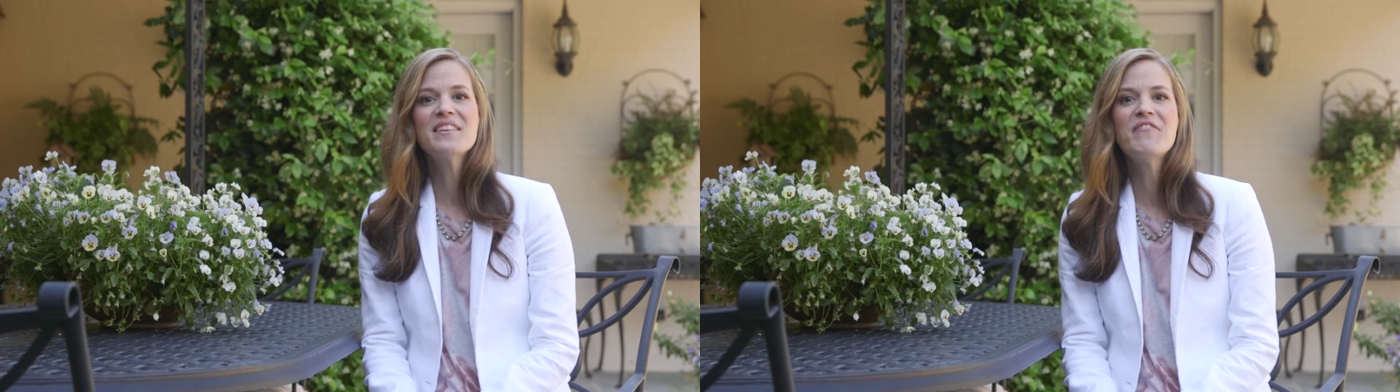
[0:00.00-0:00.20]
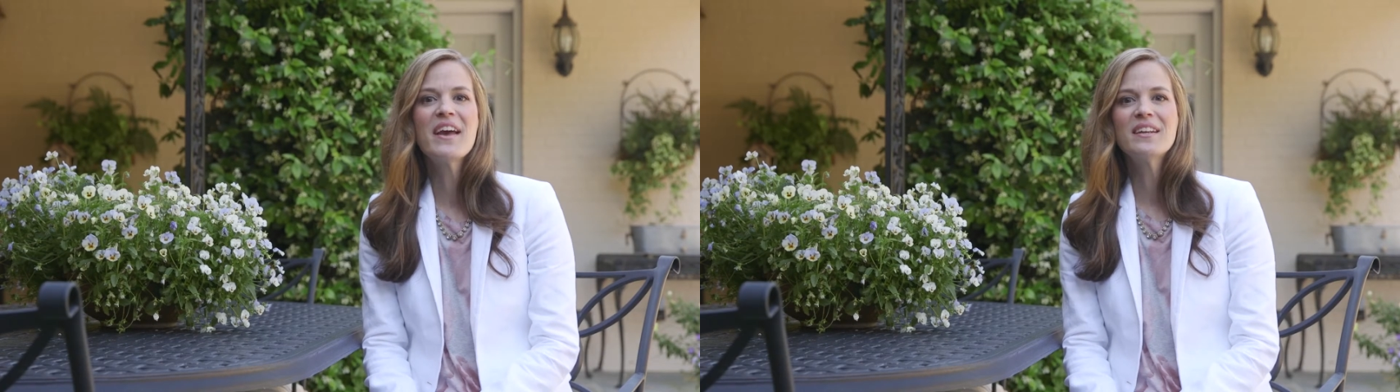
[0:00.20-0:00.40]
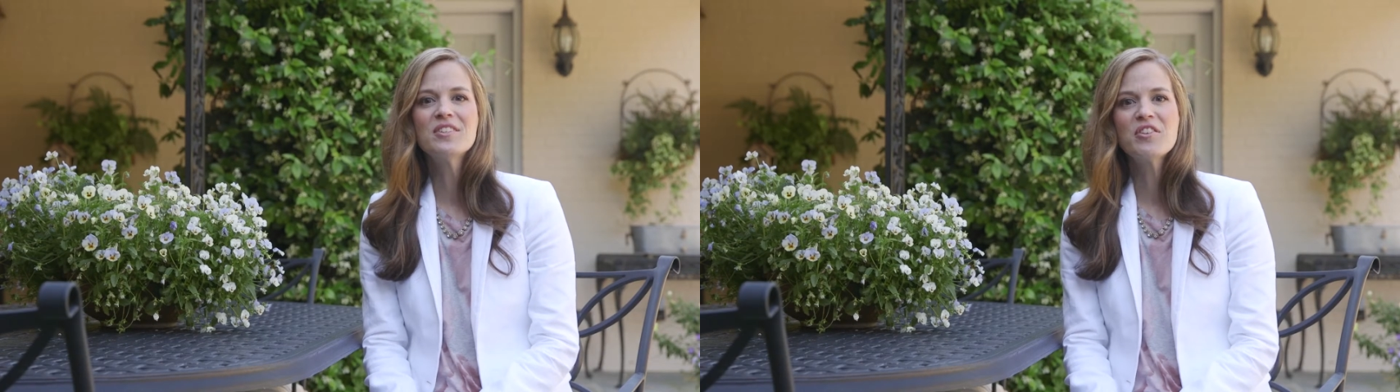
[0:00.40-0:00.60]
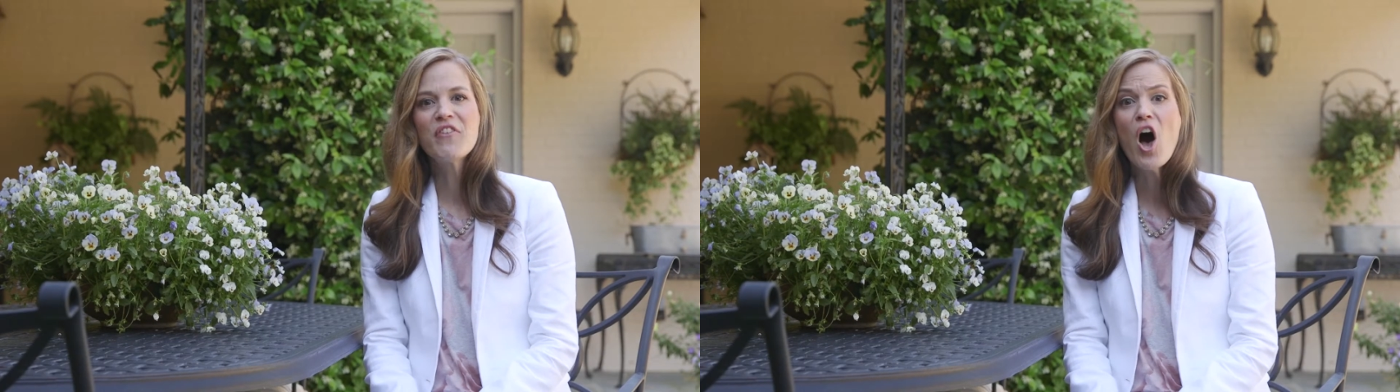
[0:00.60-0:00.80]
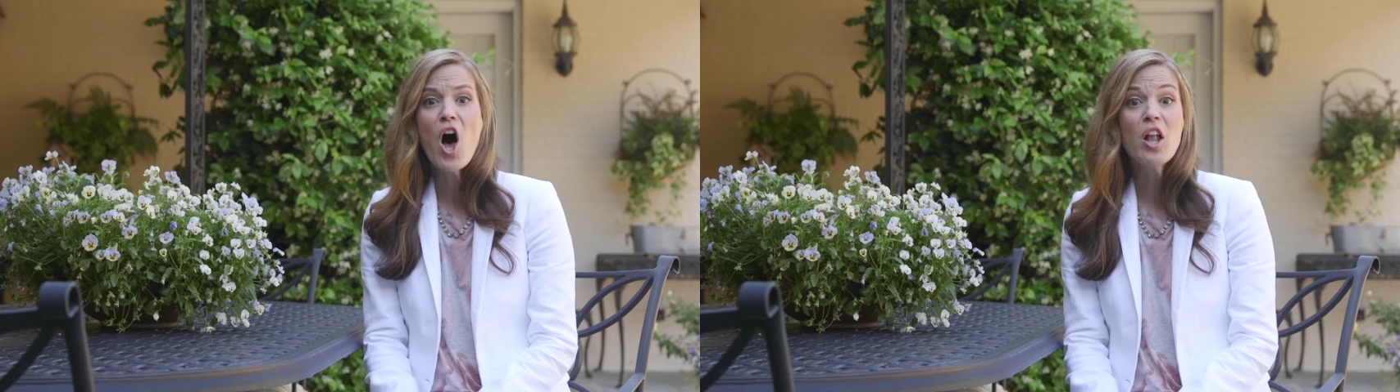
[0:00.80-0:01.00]
advantage of
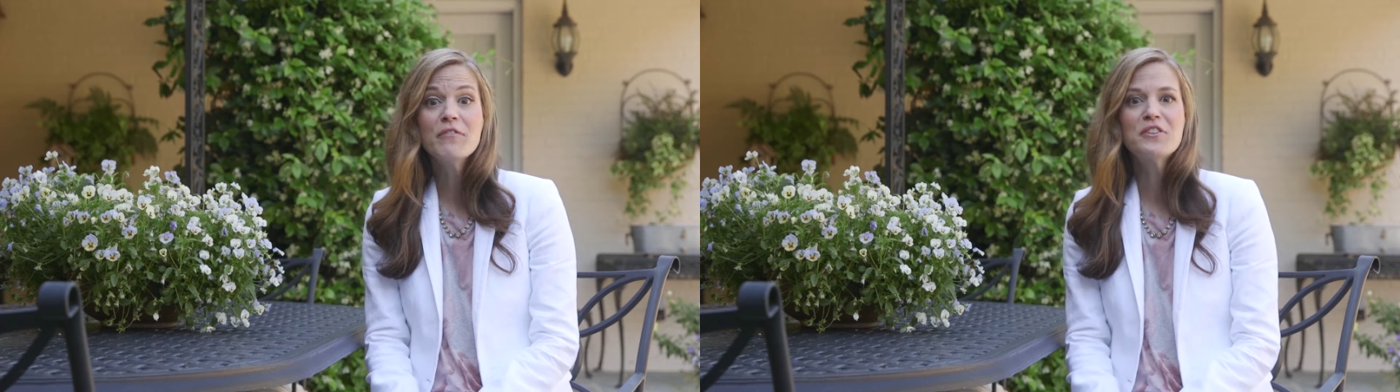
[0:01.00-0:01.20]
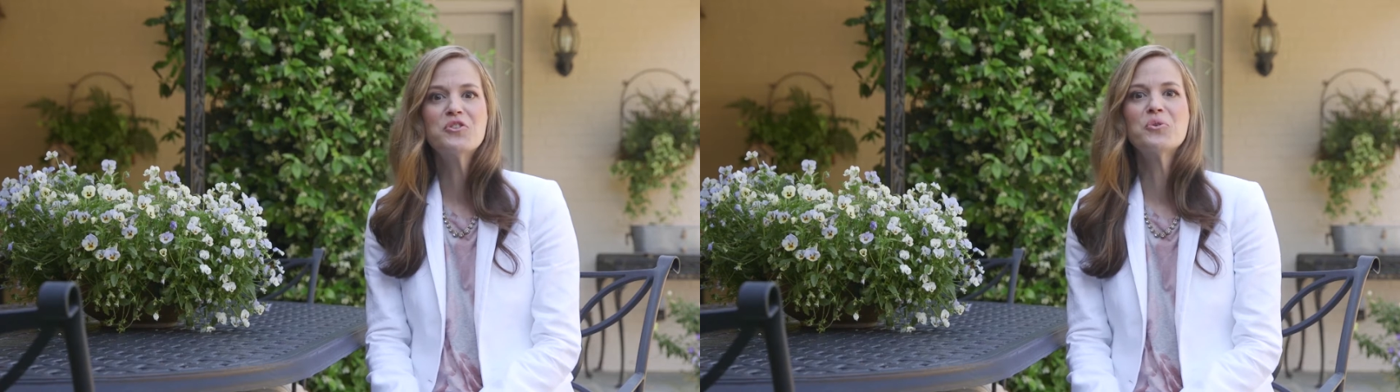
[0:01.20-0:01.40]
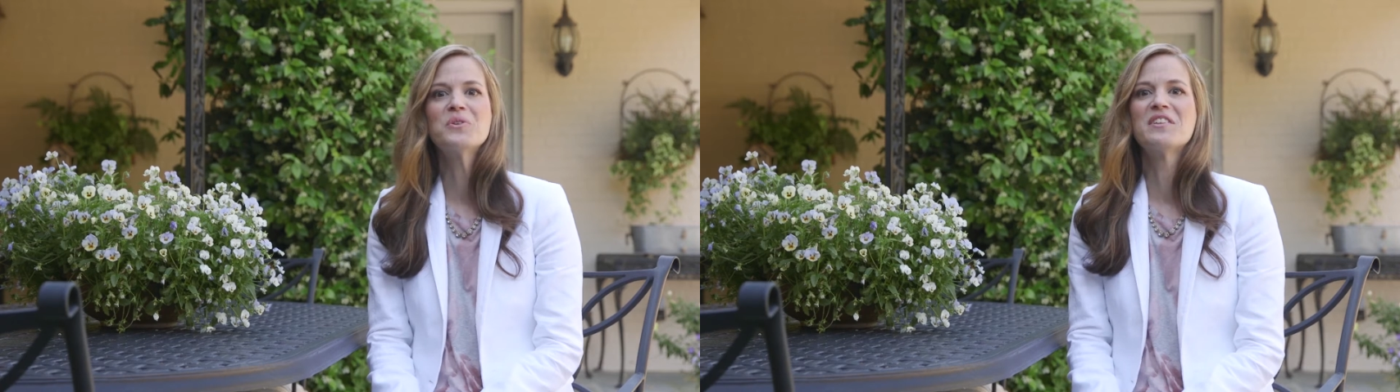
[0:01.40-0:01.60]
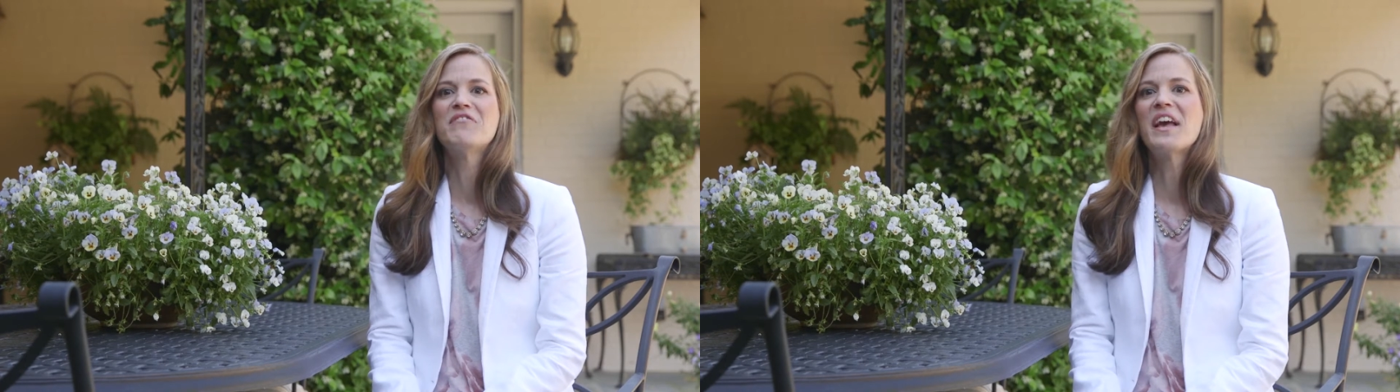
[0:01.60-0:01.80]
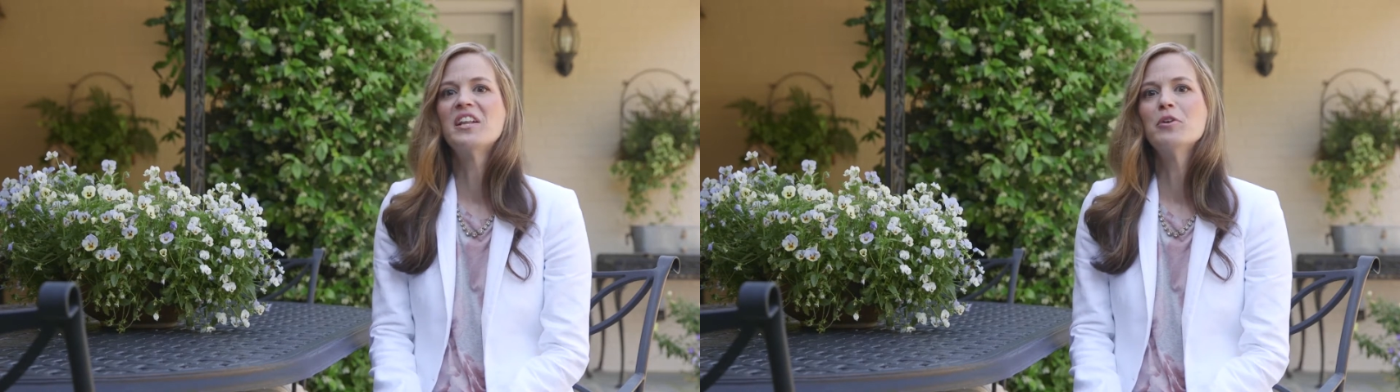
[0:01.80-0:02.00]
all of the tools
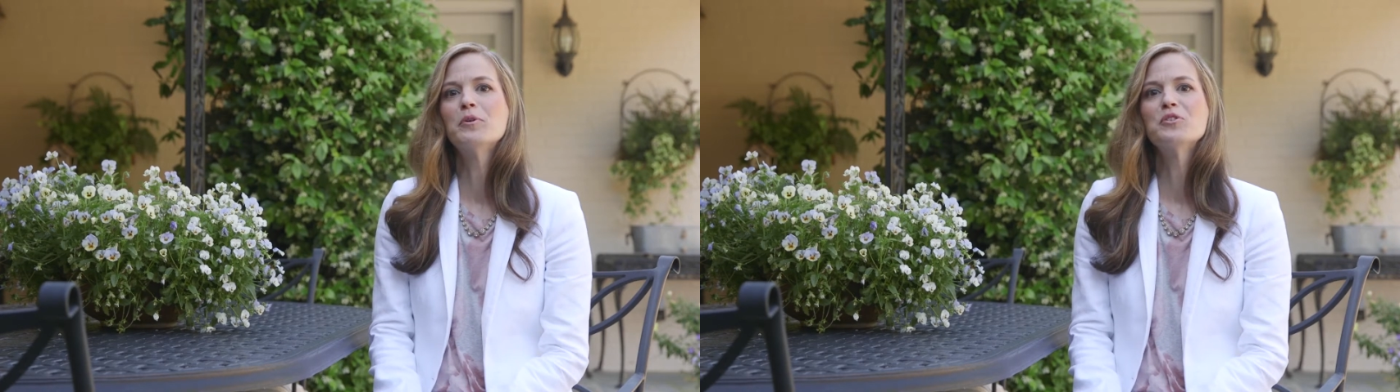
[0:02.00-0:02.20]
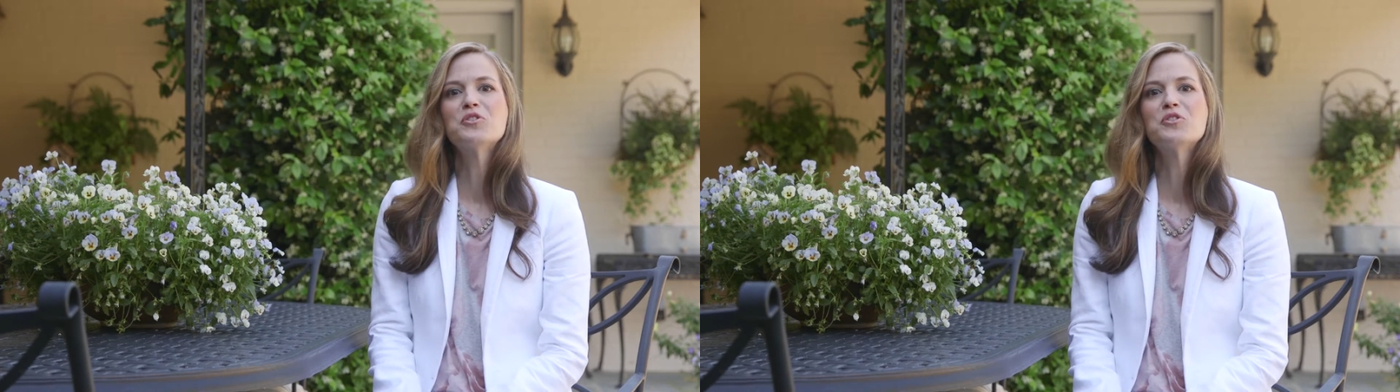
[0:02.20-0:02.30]
available